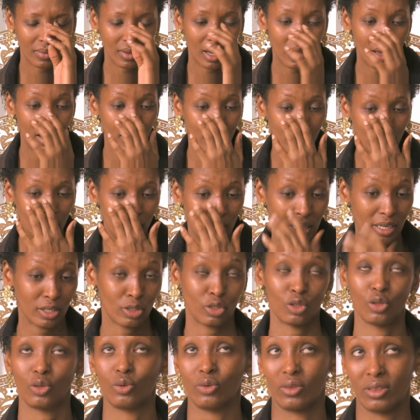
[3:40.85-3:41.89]
I would
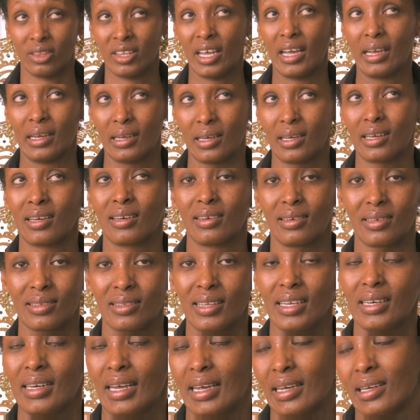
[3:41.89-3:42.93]
like to thank
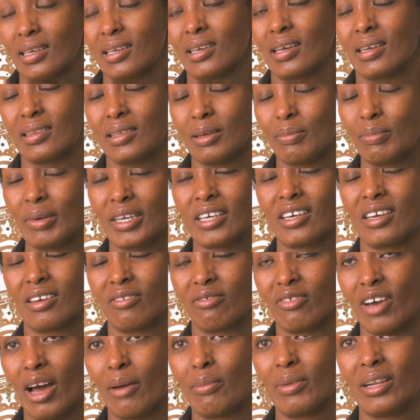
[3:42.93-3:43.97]
the Nagy and the Bicking
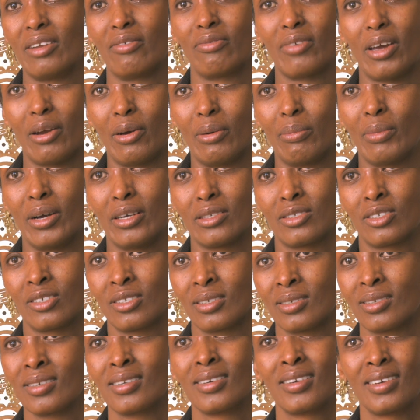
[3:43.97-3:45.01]
family very much
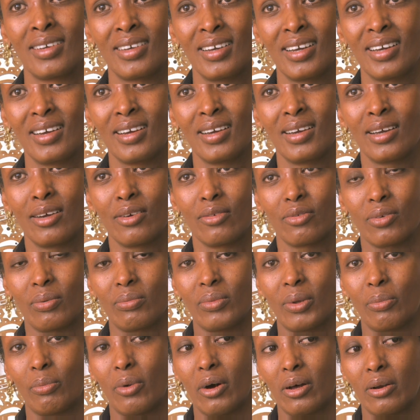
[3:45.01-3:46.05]

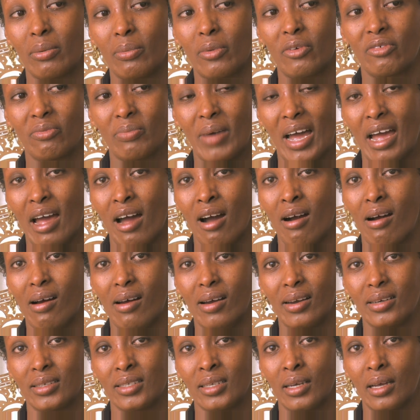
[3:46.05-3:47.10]
from the bottom of my
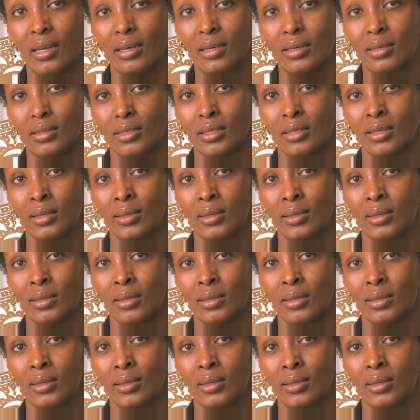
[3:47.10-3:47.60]
heart, and